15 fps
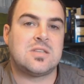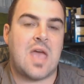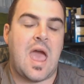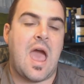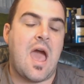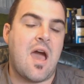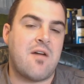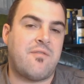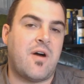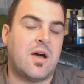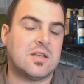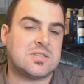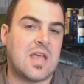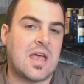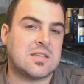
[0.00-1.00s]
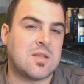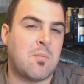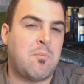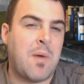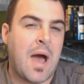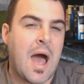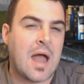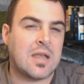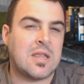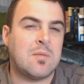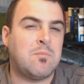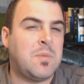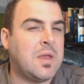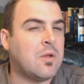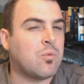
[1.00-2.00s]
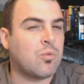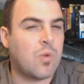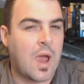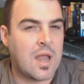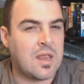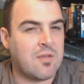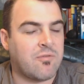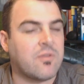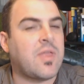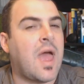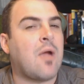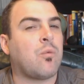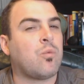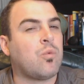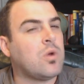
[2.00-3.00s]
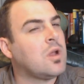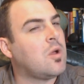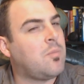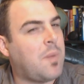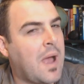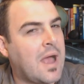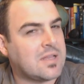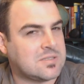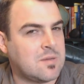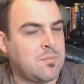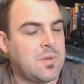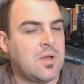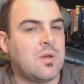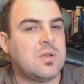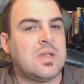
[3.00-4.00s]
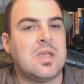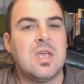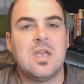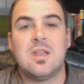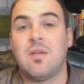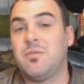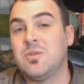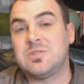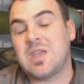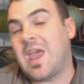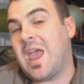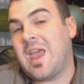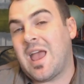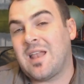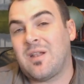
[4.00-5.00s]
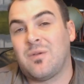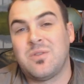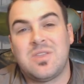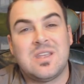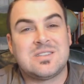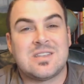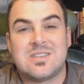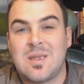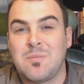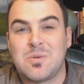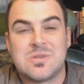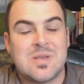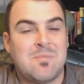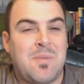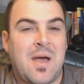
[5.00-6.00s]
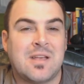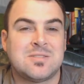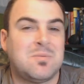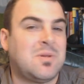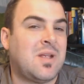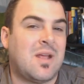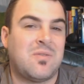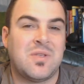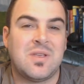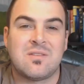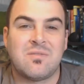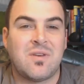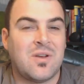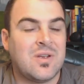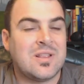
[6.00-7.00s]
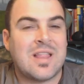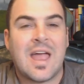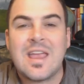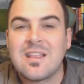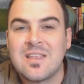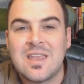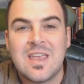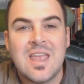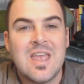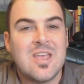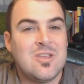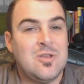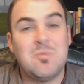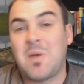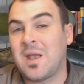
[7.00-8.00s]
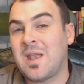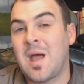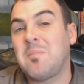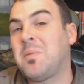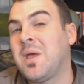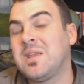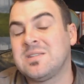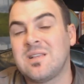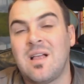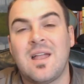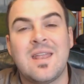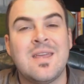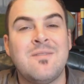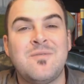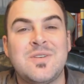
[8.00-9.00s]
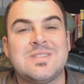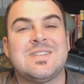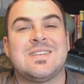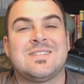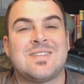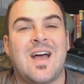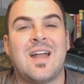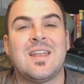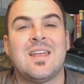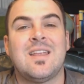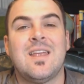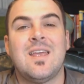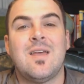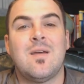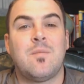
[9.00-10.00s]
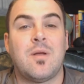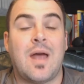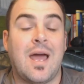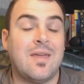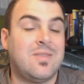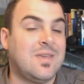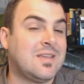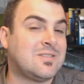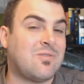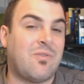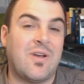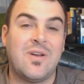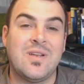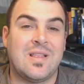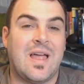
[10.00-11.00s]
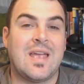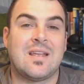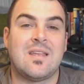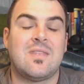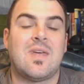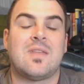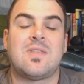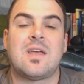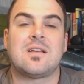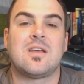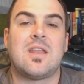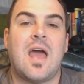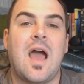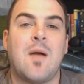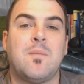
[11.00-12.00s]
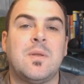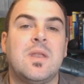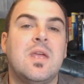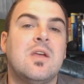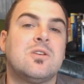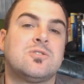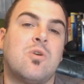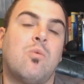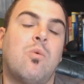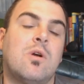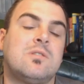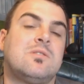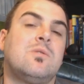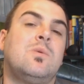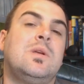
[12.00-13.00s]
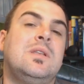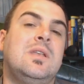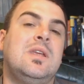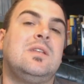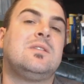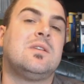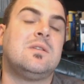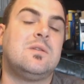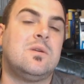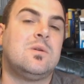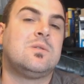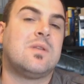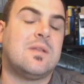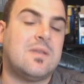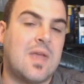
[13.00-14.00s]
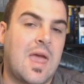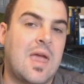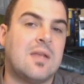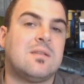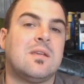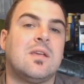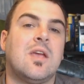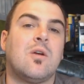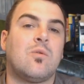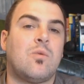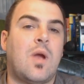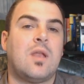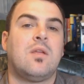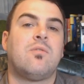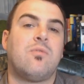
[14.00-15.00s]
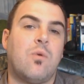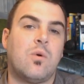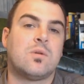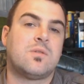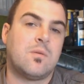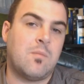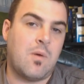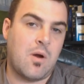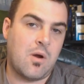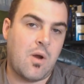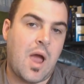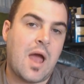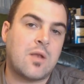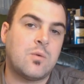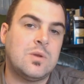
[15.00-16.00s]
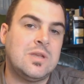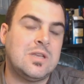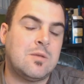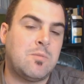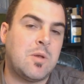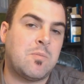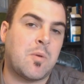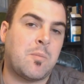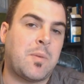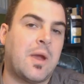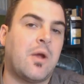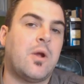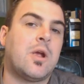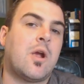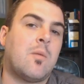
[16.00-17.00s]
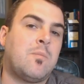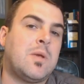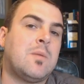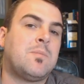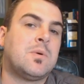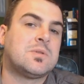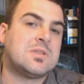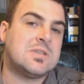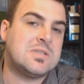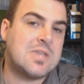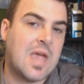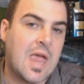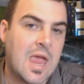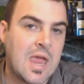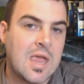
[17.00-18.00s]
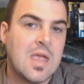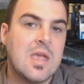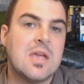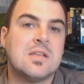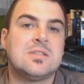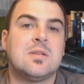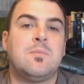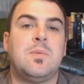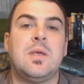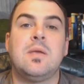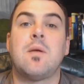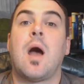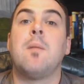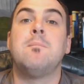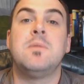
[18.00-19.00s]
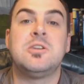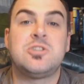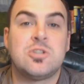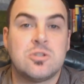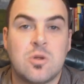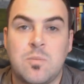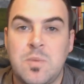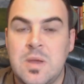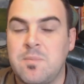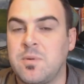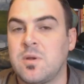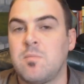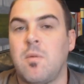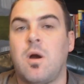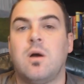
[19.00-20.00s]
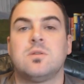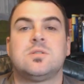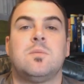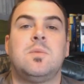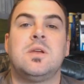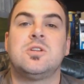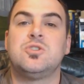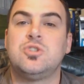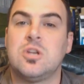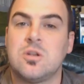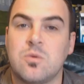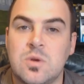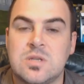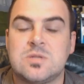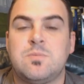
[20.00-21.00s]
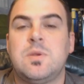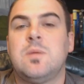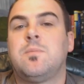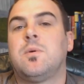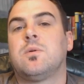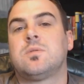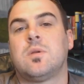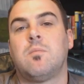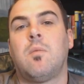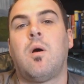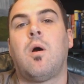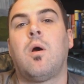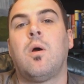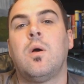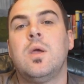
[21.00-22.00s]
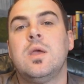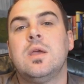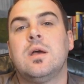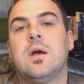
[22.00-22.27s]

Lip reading: to have us as a body be ready for that real possibility? If you say, hey, I only think it's a 10% possibility, I don't think it's very likely, you might not place a lot of emphasis on it. But I think it's very likely that that could happen. So what do we need to do today to get ready for tomorrow? How do we need to be preparing our people today to be a missional people tomorrow, to be a generous people tomorrow,